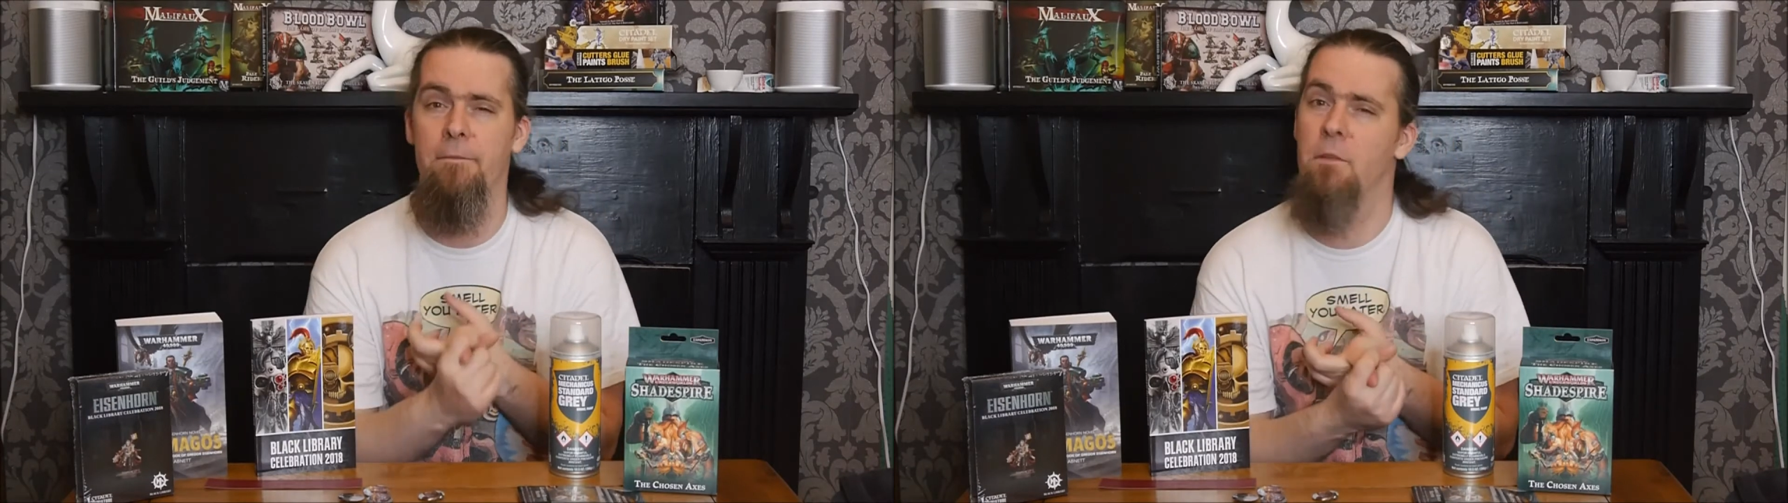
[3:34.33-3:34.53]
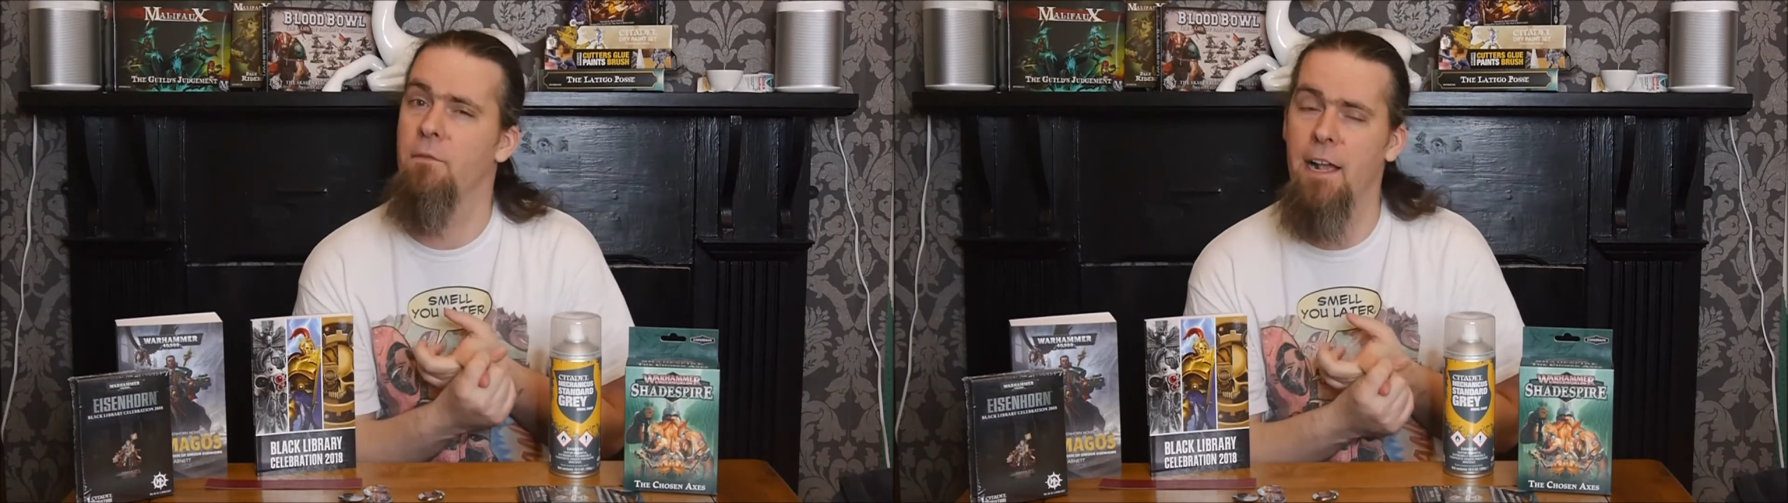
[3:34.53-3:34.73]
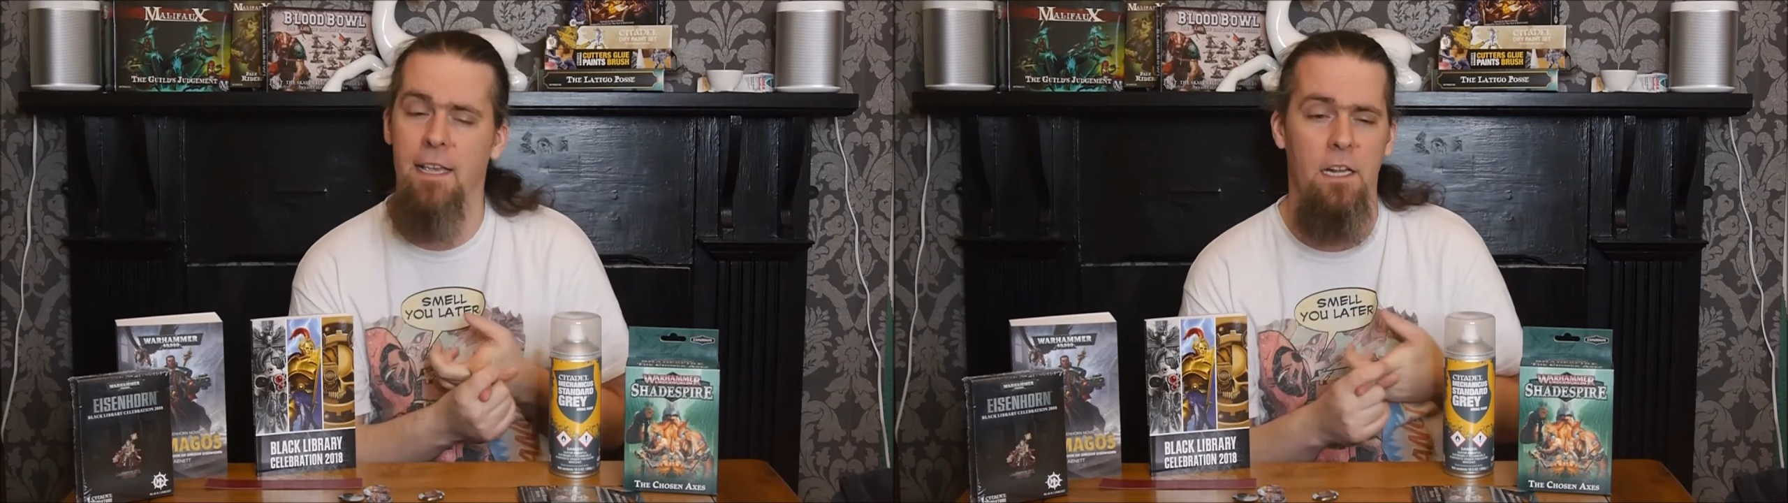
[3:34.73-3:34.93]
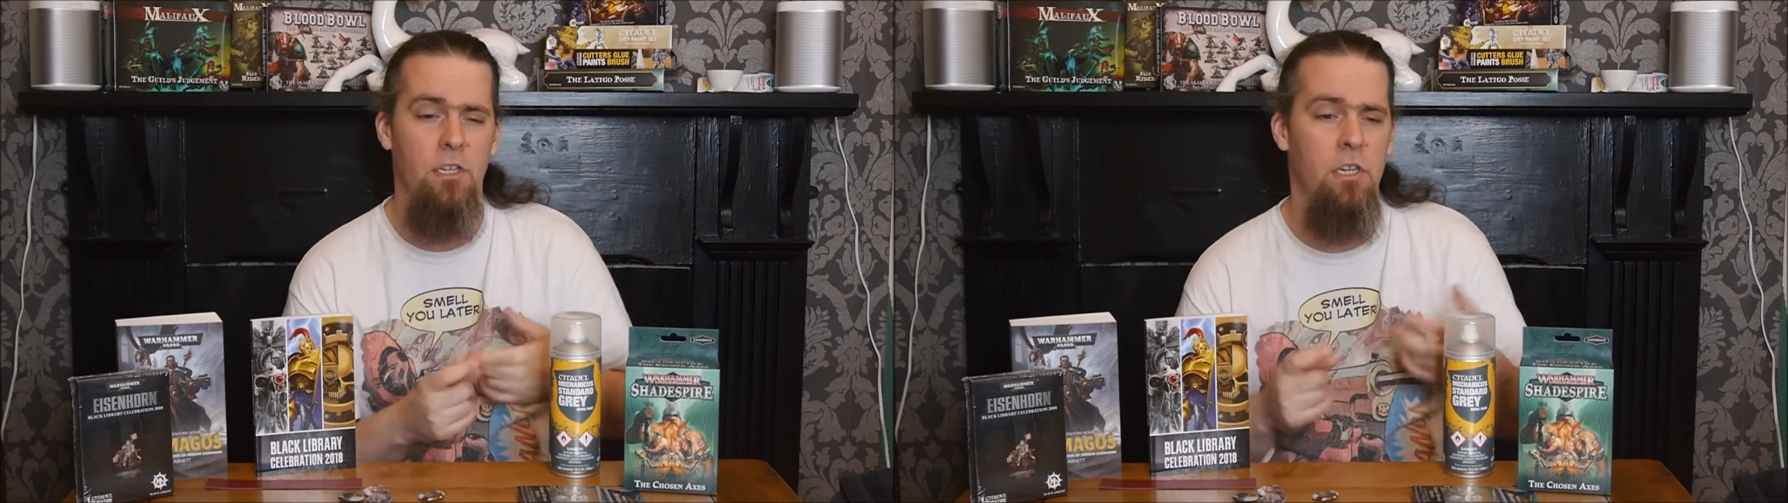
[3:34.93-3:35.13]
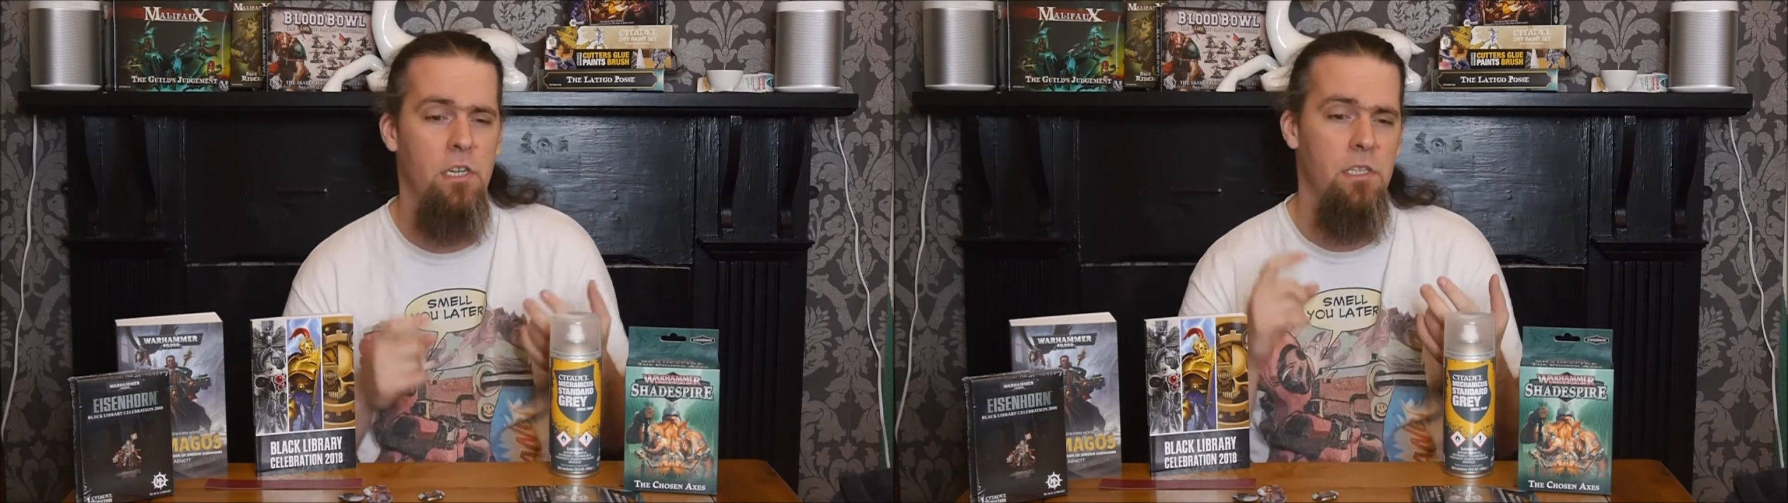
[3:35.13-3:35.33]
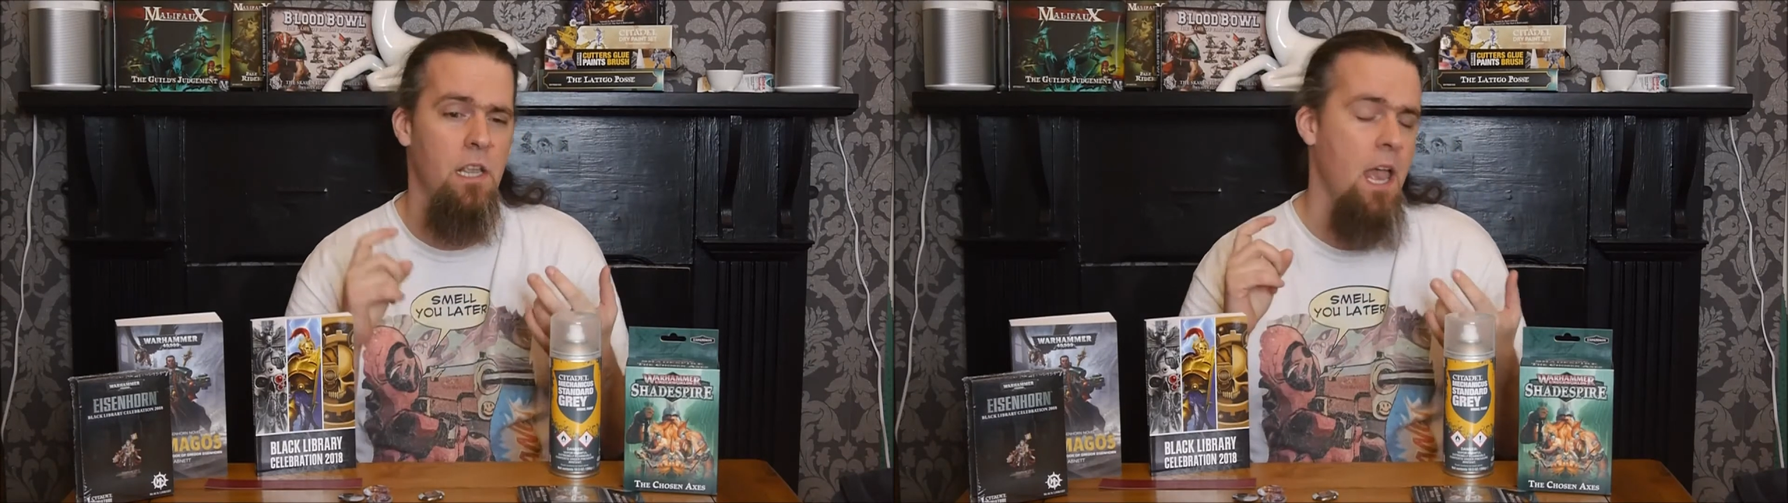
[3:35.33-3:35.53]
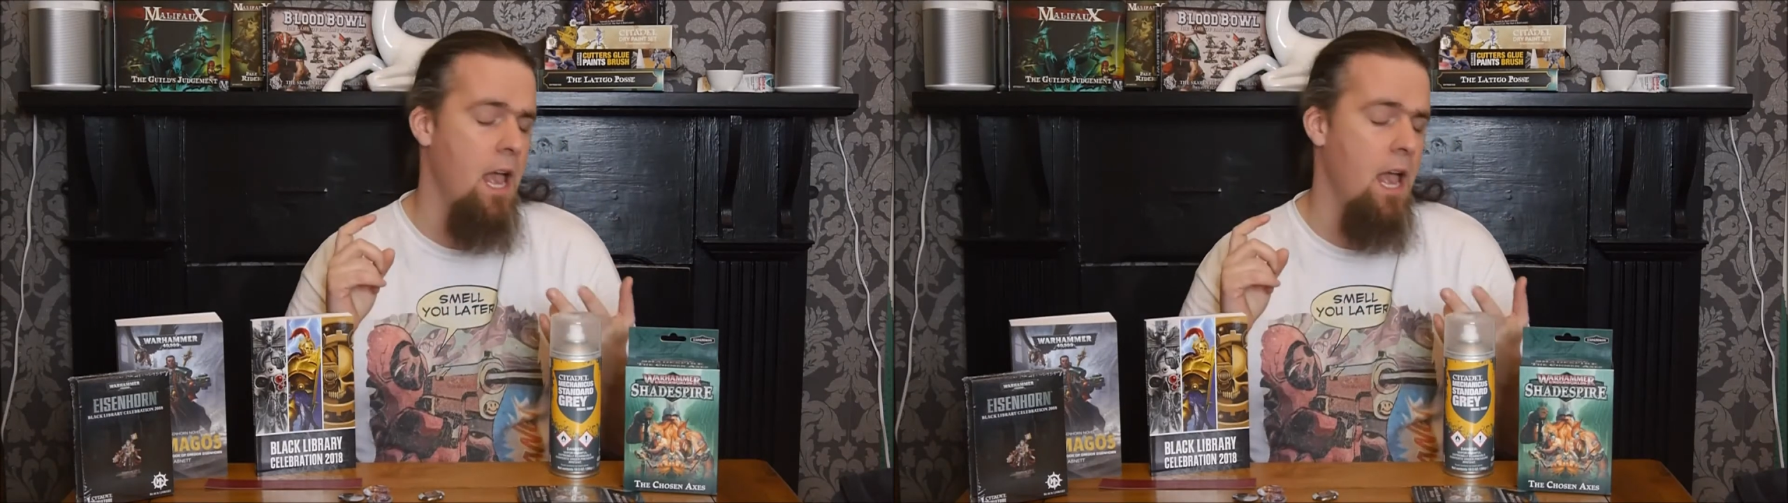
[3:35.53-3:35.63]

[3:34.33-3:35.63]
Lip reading: from the Rat Catchers,